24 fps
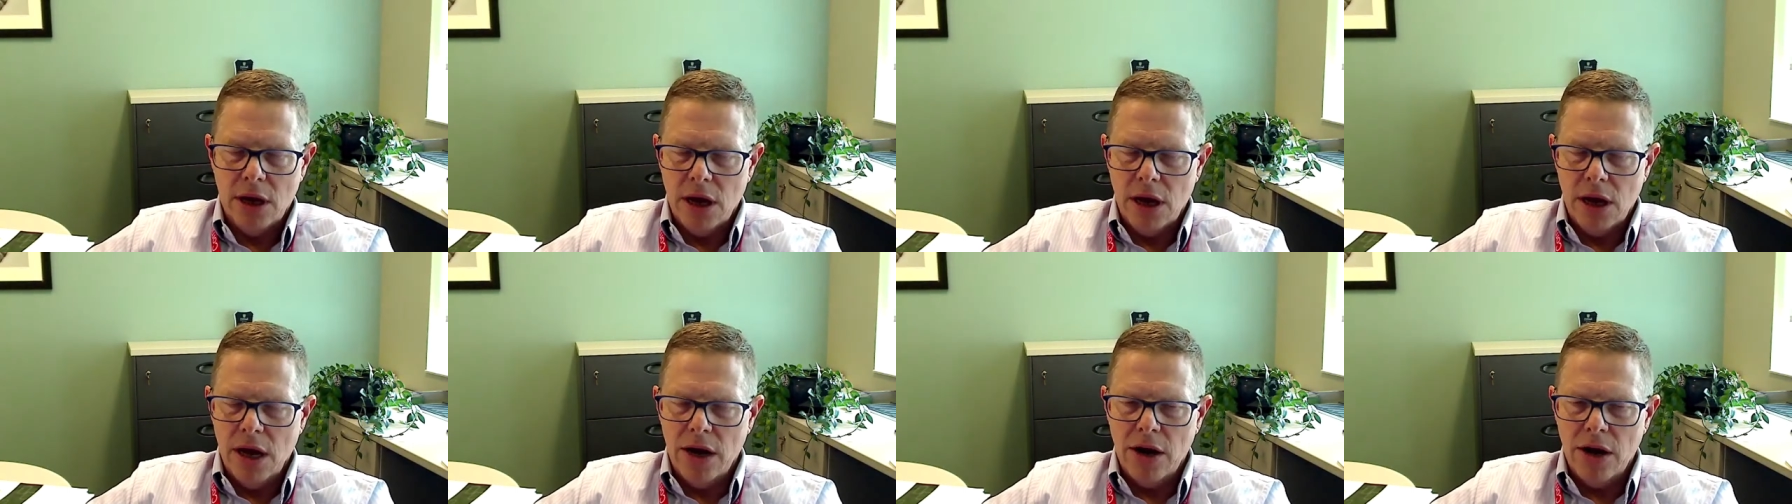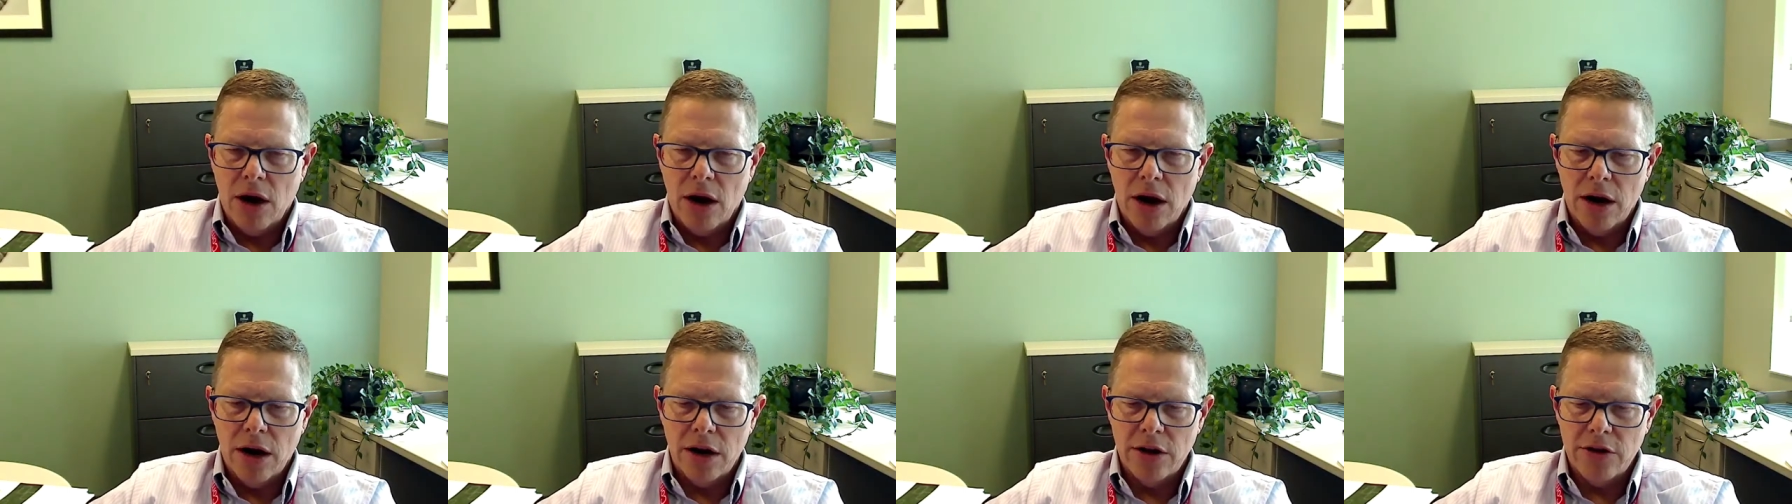and
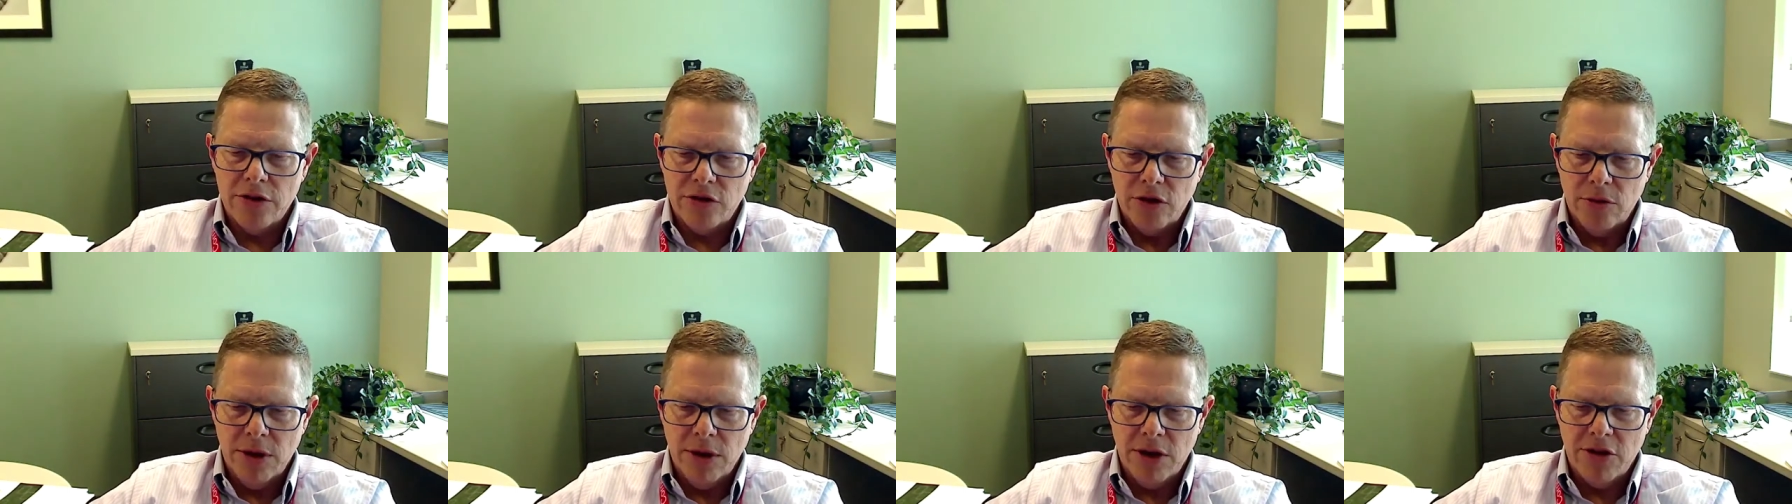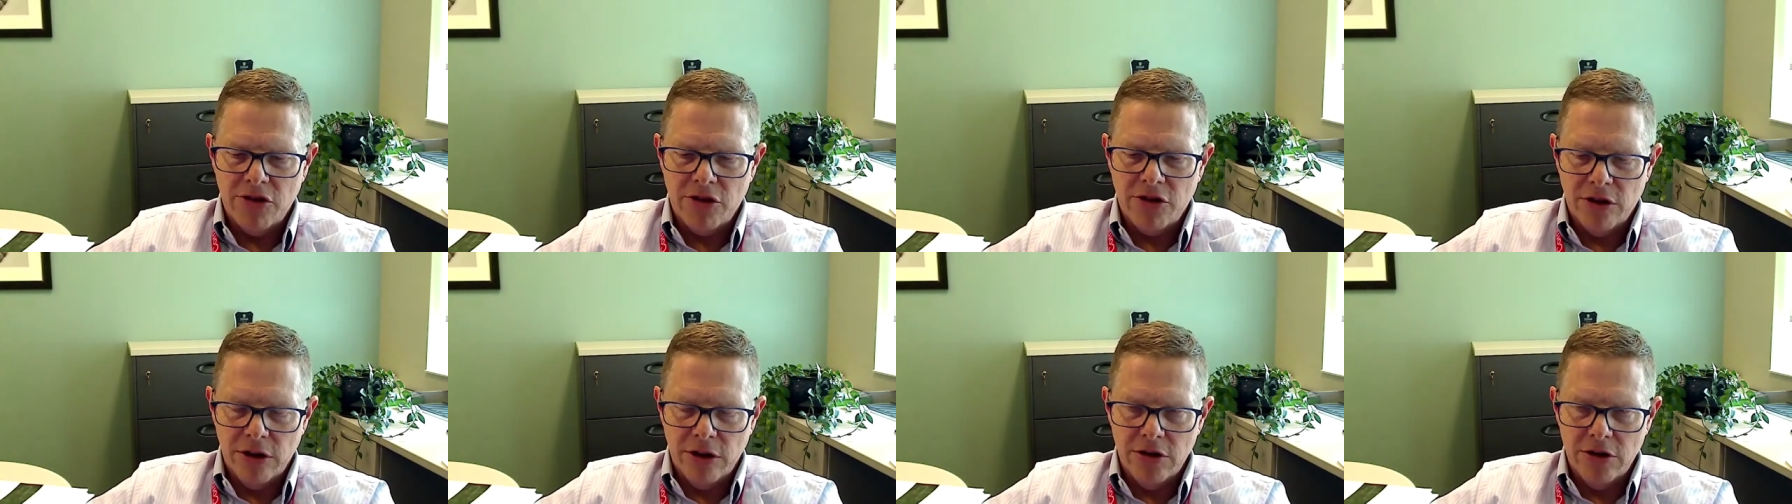hard and so make
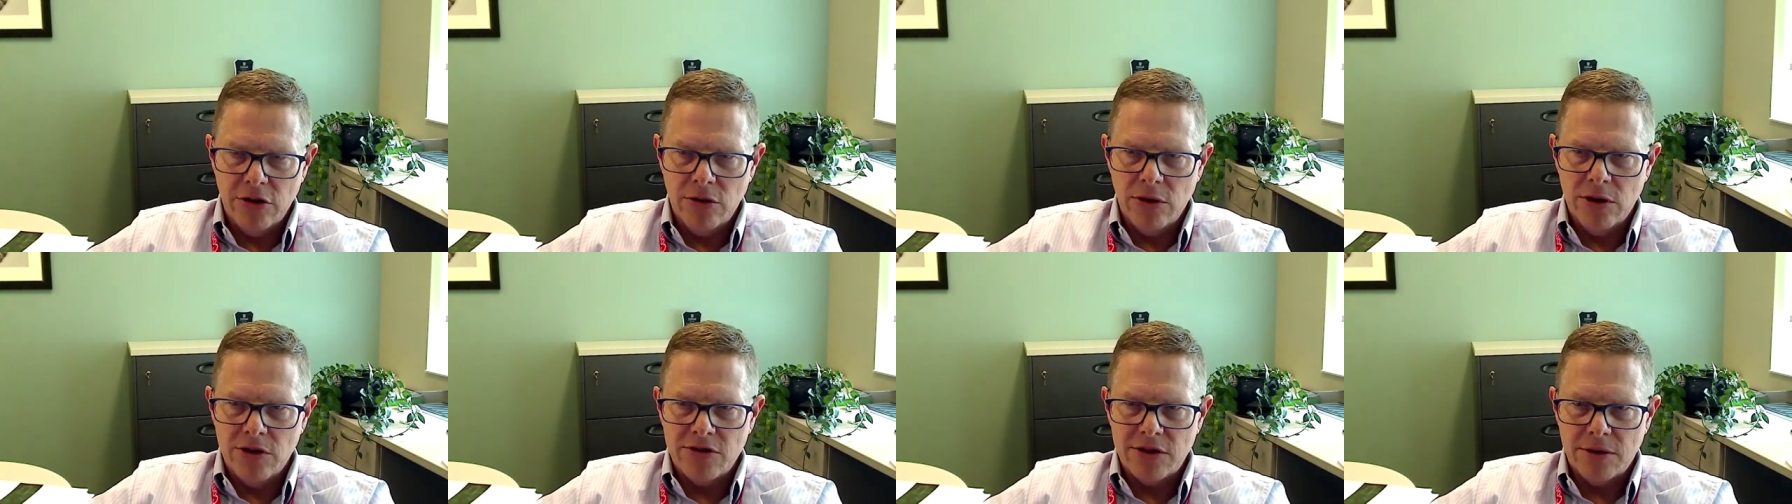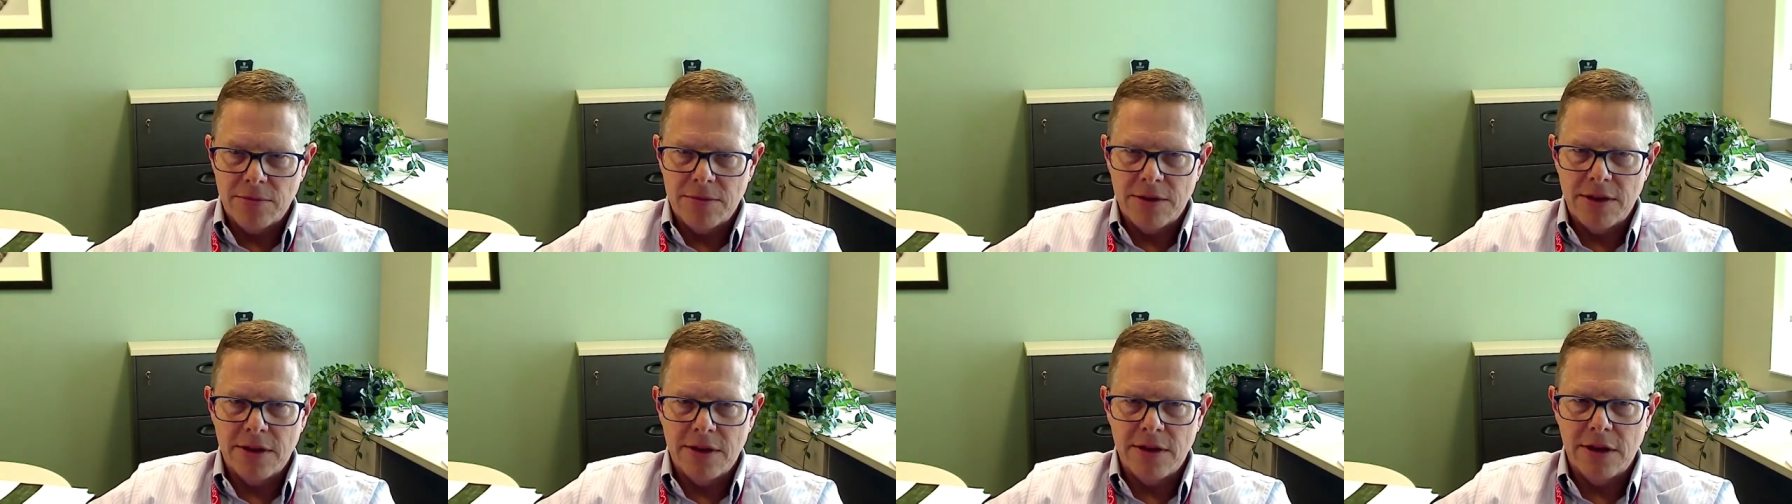sure you're doing
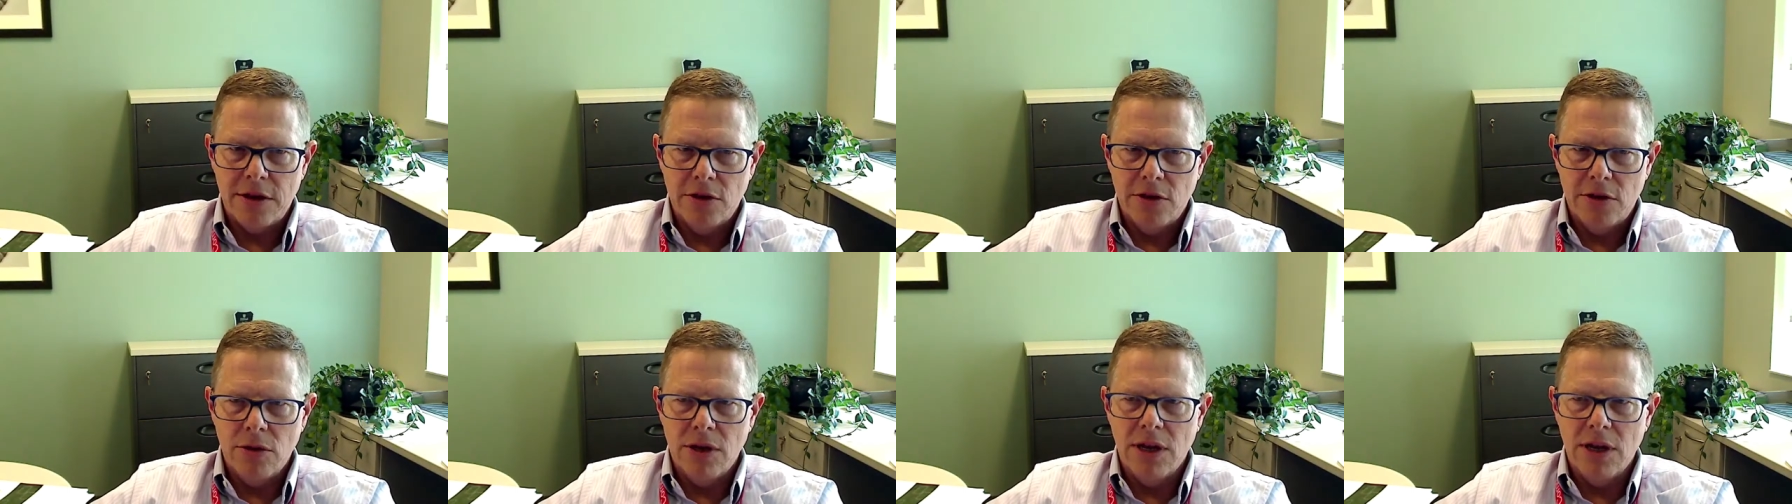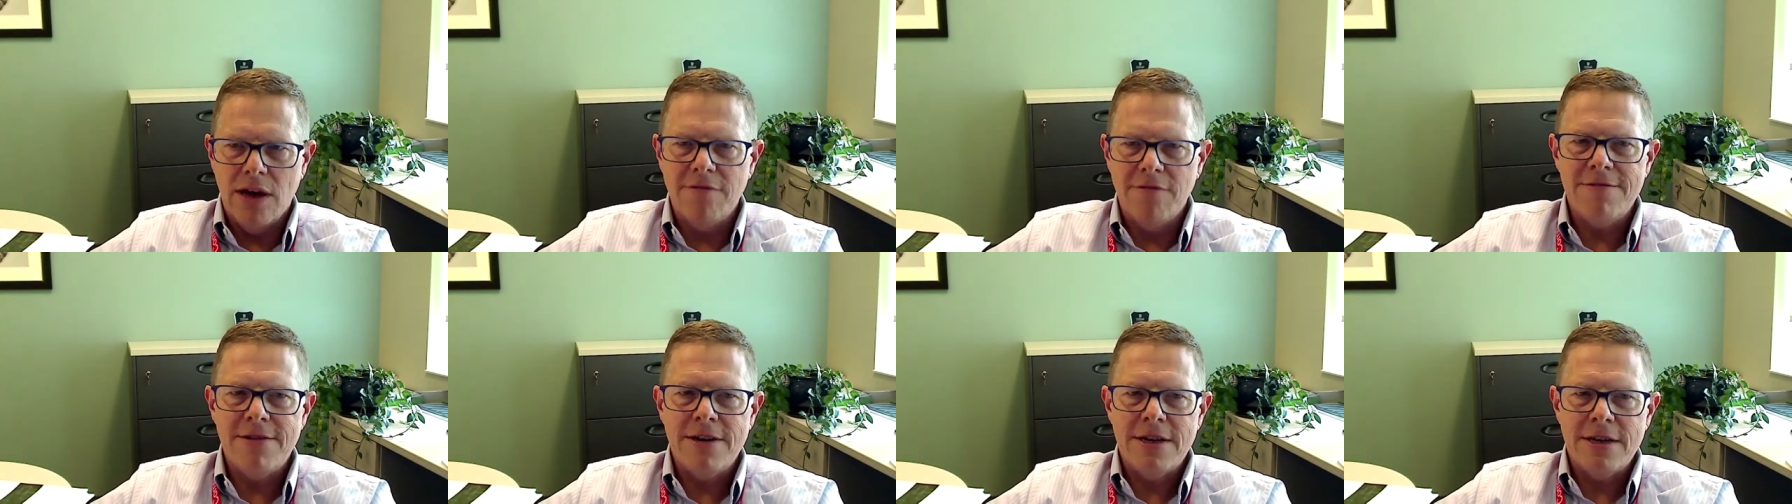something that you
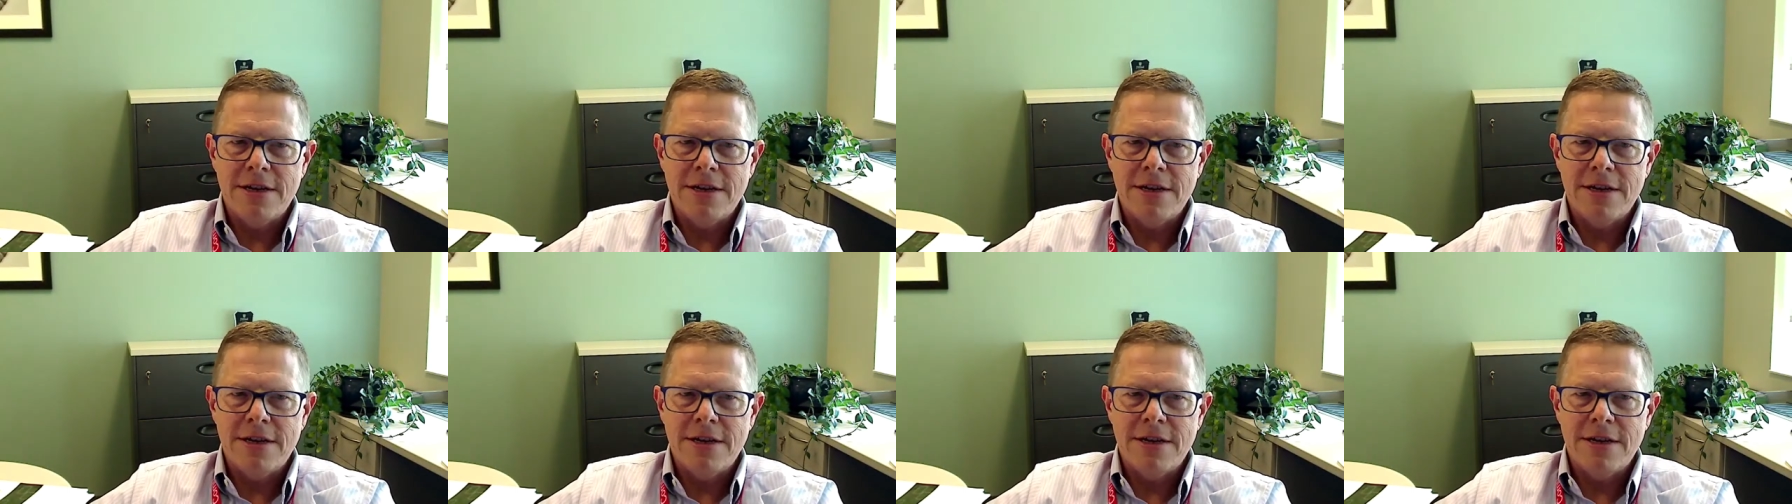love